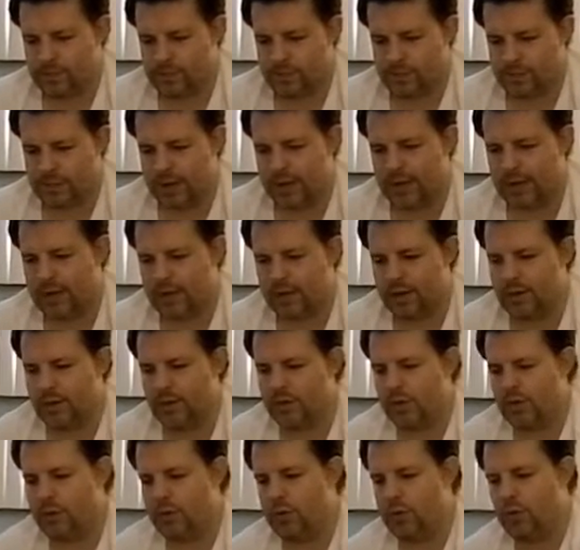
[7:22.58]
like
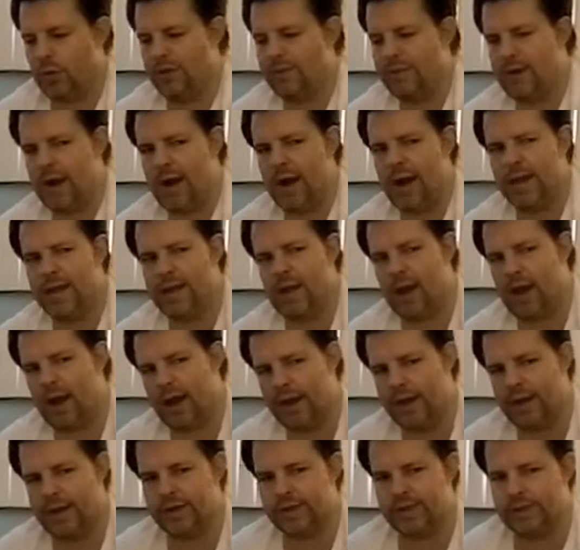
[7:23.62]
whoever had the
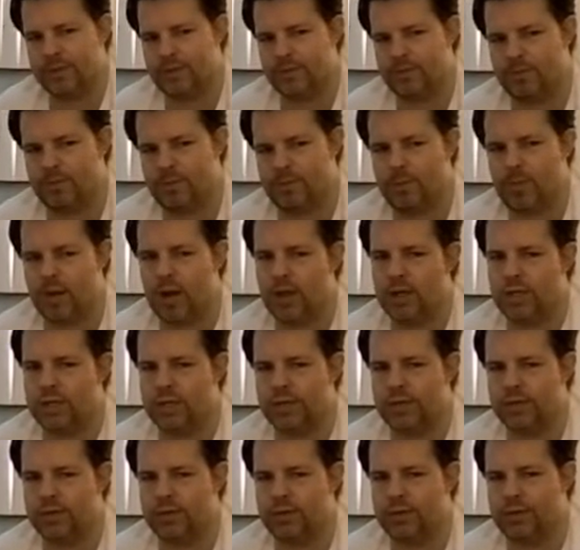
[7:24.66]
highest
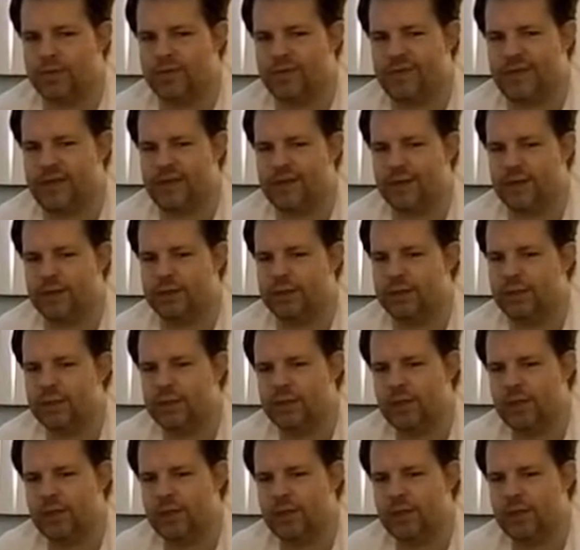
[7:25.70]
monster on the field,